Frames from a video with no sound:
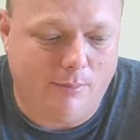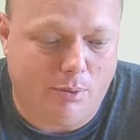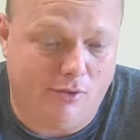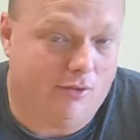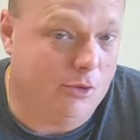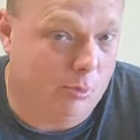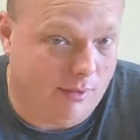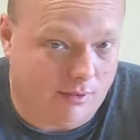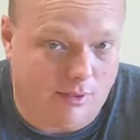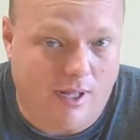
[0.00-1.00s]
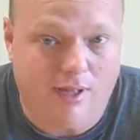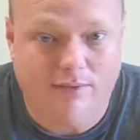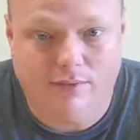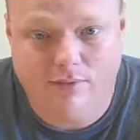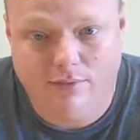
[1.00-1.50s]
purchase a new piece of
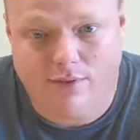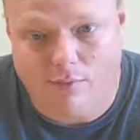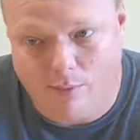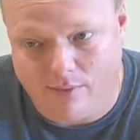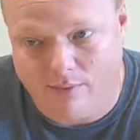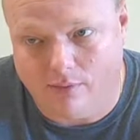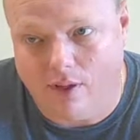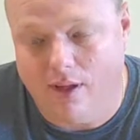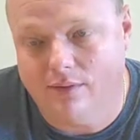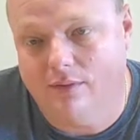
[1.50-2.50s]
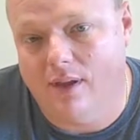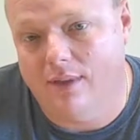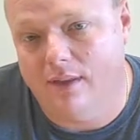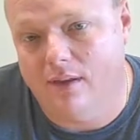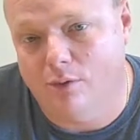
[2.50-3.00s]
glass, several pieces of glass,
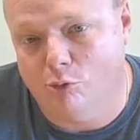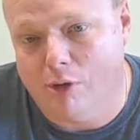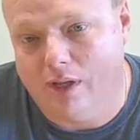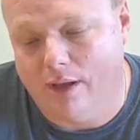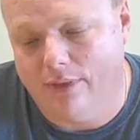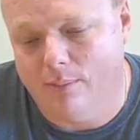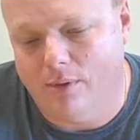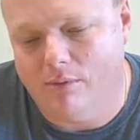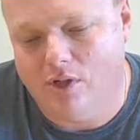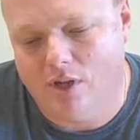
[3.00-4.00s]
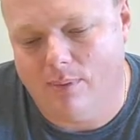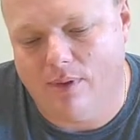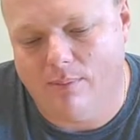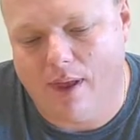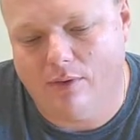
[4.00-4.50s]
and then recut them and reshape
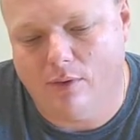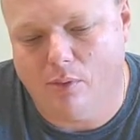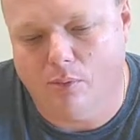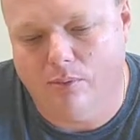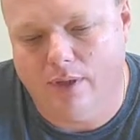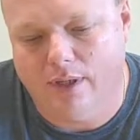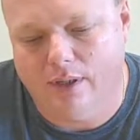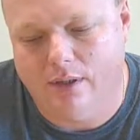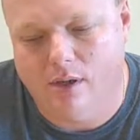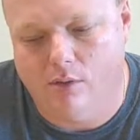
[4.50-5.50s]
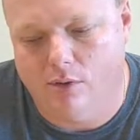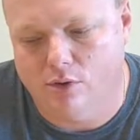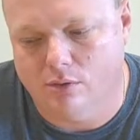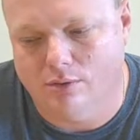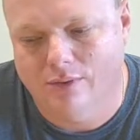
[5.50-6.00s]
them back to the
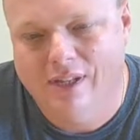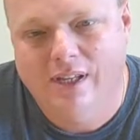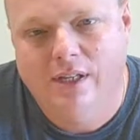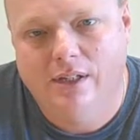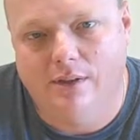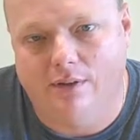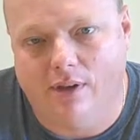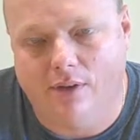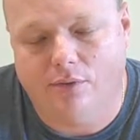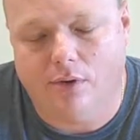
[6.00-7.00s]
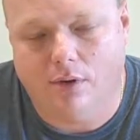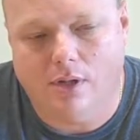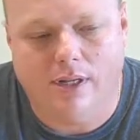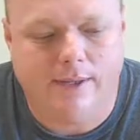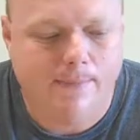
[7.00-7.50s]
original designs for our
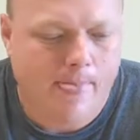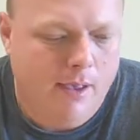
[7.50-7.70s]
client.